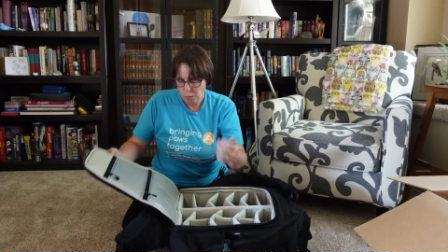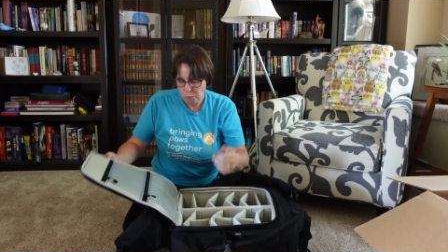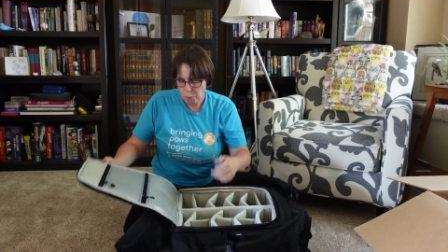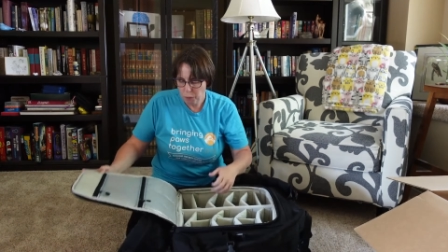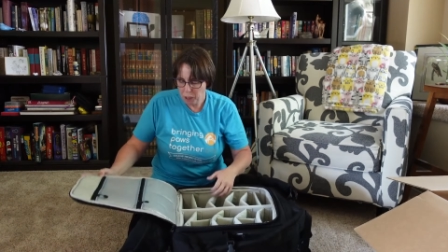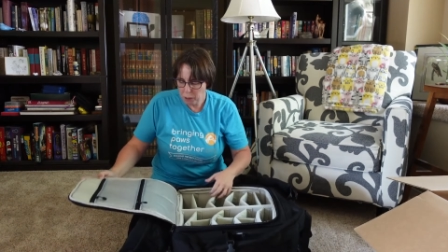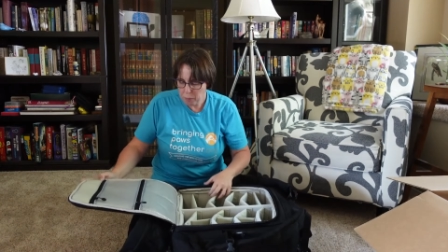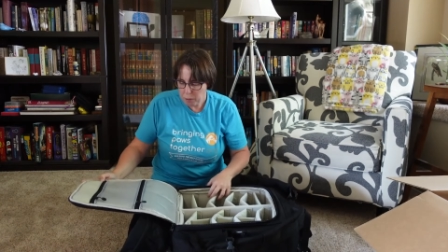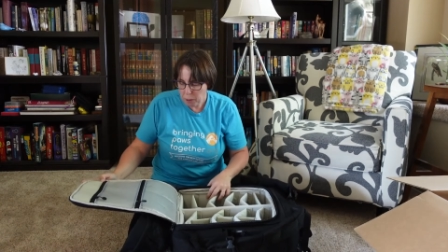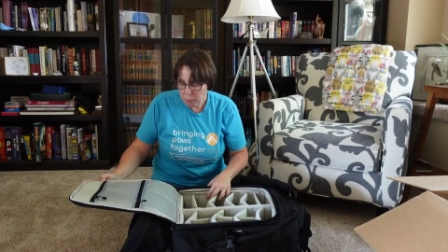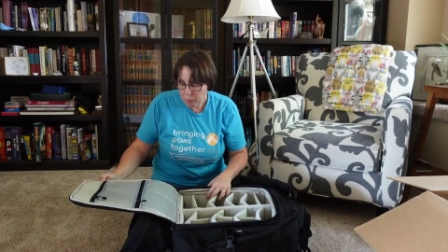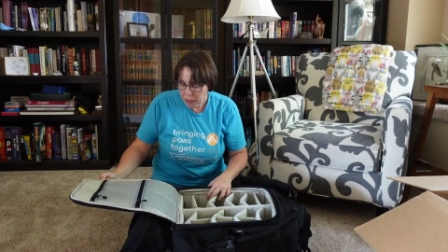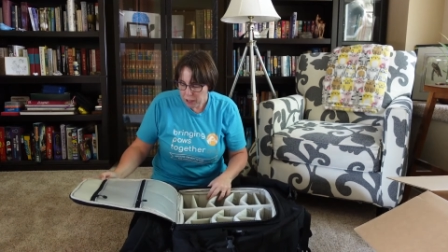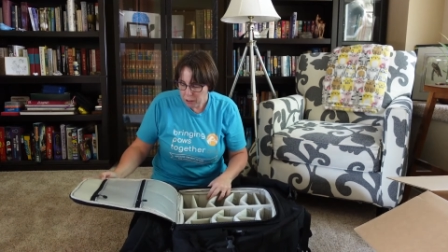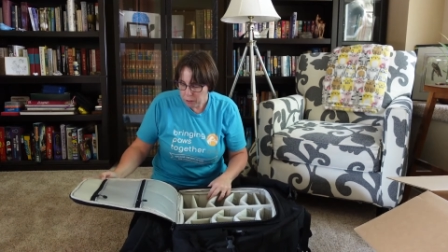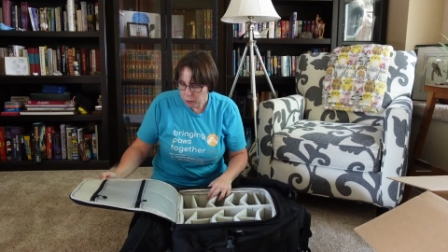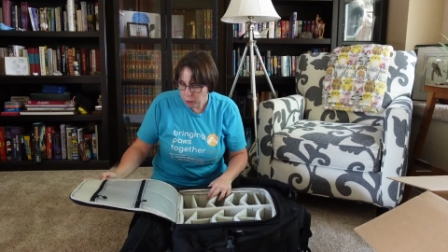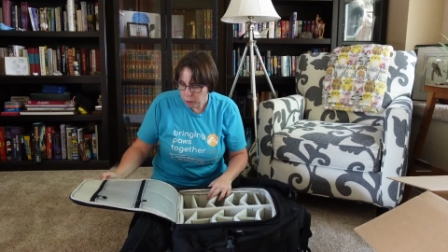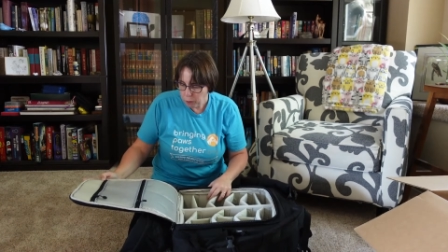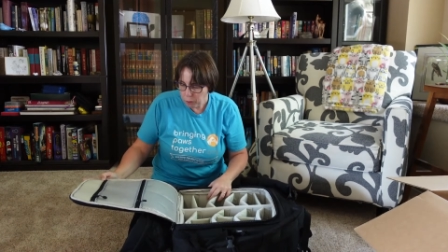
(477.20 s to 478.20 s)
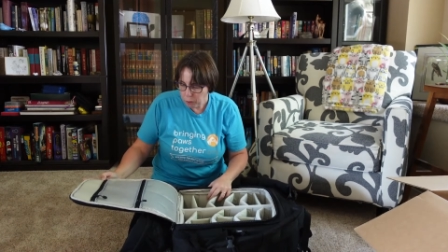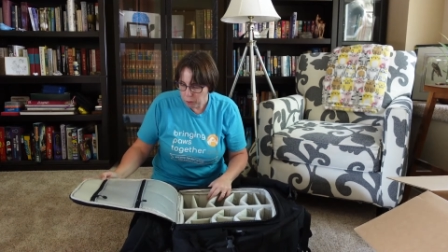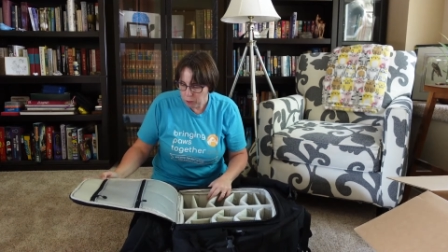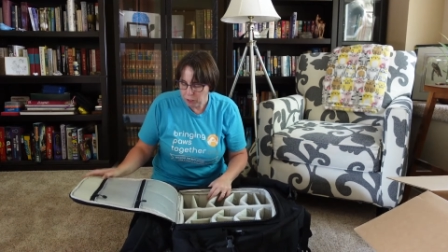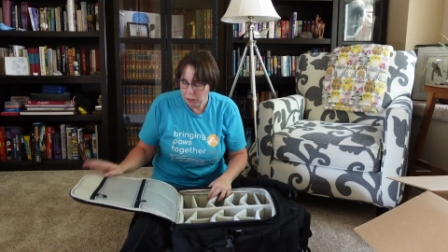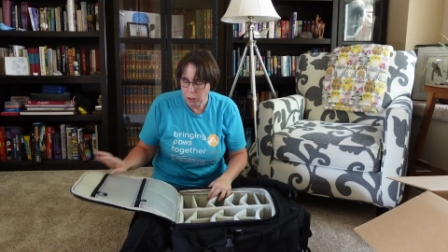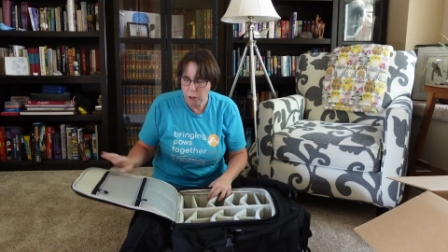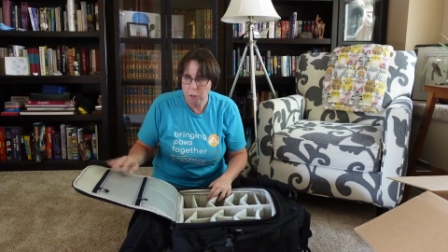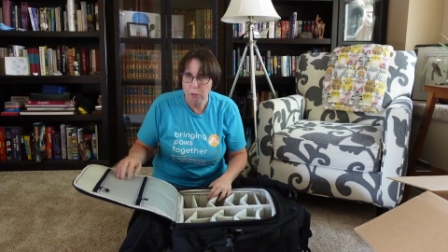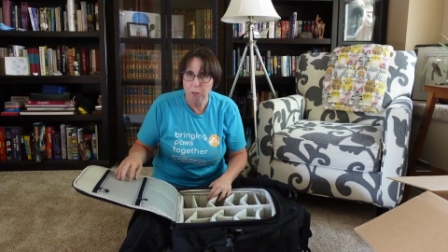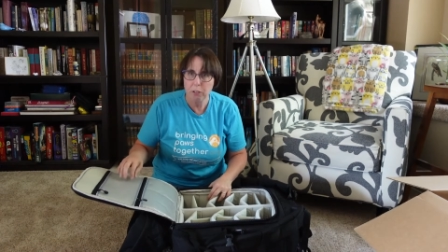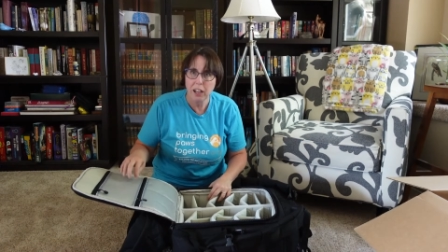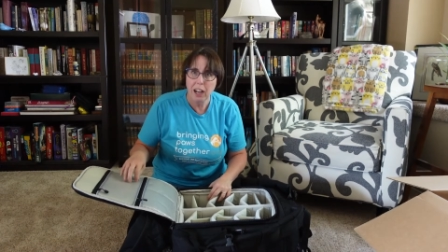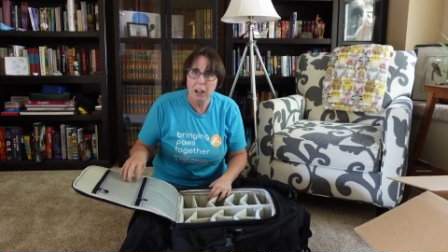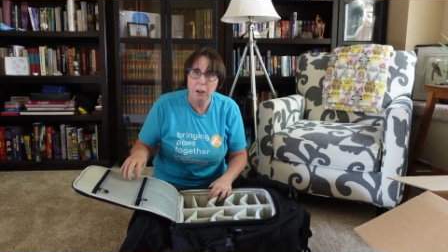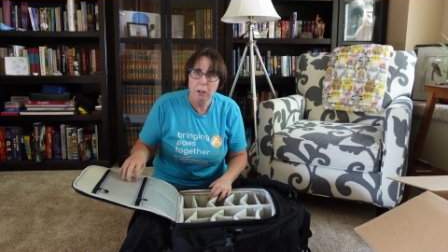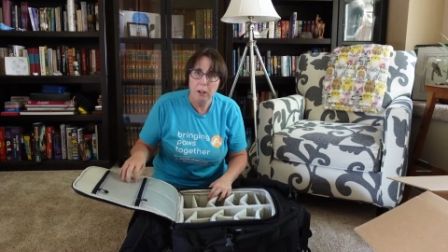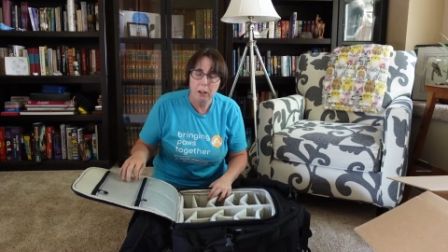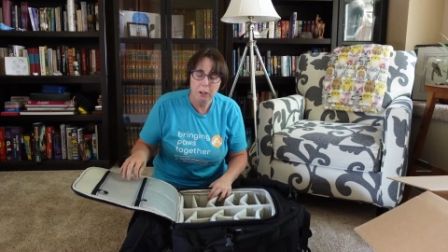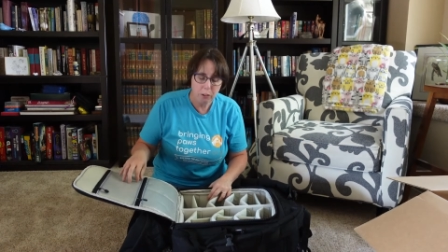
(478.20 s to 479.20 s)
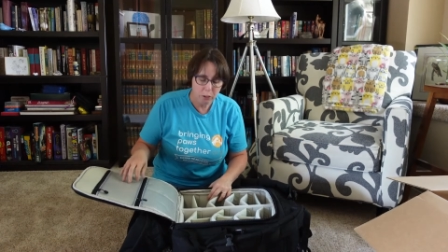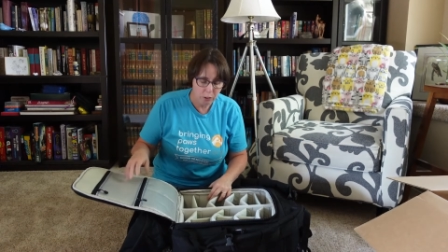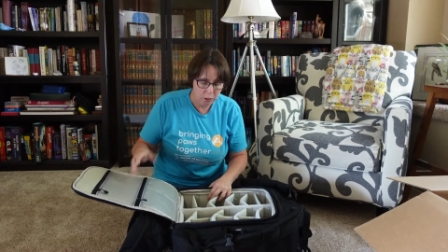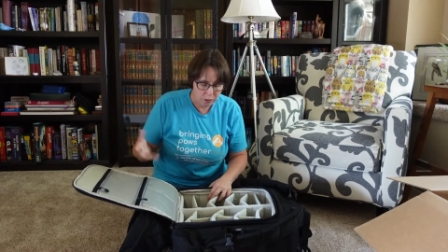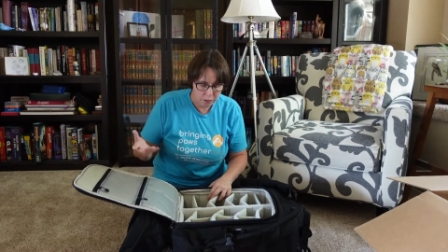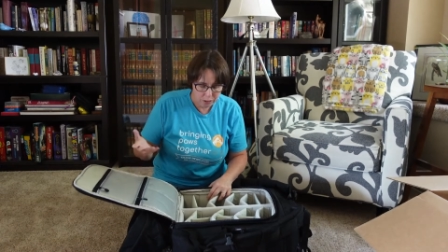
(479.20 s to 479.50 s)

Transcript: Maybe batteries, little flat ones.